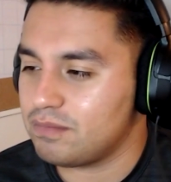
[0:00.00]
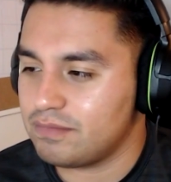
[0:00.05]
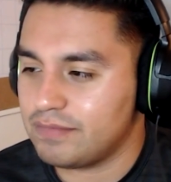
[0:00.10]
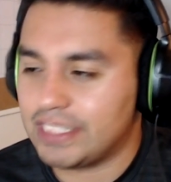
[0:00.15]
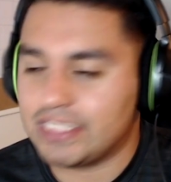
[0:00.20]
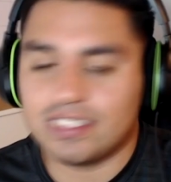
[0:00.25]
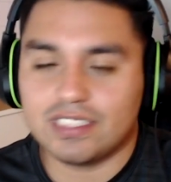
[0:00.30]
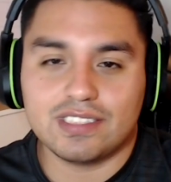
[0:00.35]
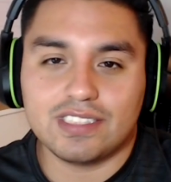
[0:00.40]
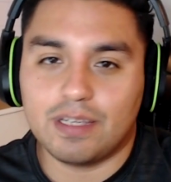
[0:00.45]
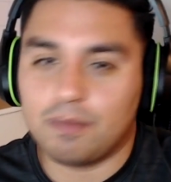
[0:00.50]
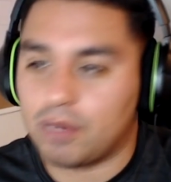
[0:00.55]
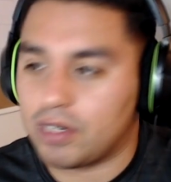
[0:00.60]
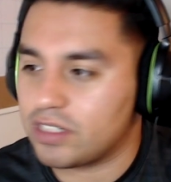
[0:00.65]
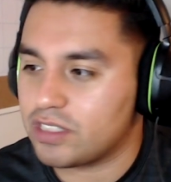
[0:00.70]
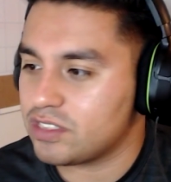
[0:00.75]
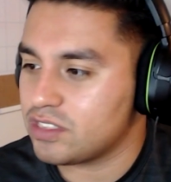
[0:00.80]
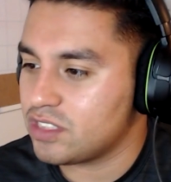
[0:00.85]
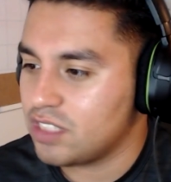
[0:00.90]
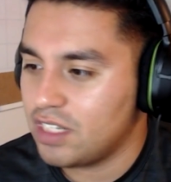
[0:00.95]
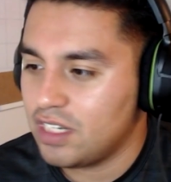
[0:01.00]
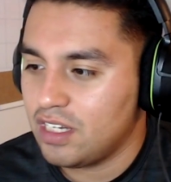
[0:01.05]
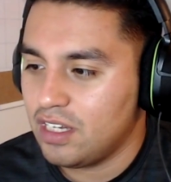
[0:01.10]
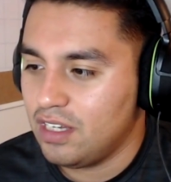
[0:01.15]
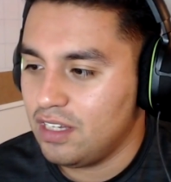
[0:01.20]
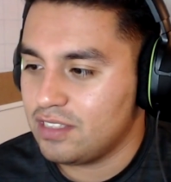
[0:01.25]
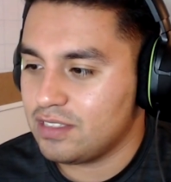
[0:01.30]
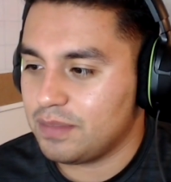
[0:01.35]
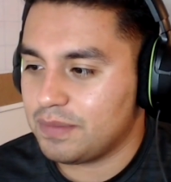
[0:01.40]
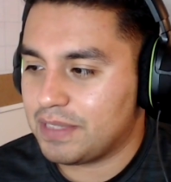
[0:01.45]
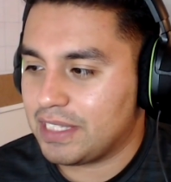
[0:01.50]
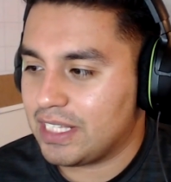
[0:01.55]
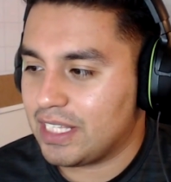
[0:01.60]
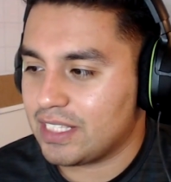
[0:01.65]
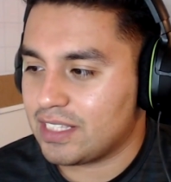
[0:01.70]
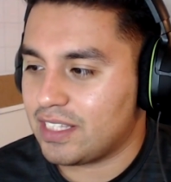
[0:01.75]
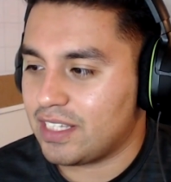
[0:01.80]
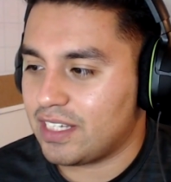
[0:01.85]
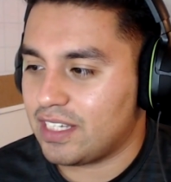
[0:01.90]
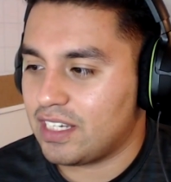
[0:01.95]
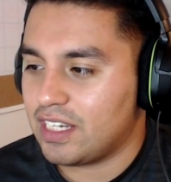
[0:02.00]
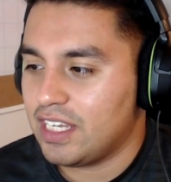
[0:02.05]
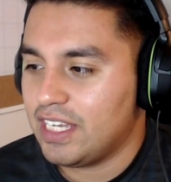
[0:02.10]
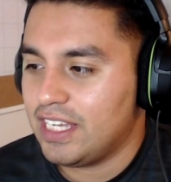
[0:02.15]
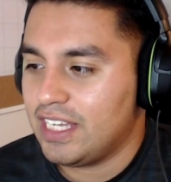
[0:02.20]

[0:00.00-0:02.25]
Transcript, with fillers: Let's just say March, something like that.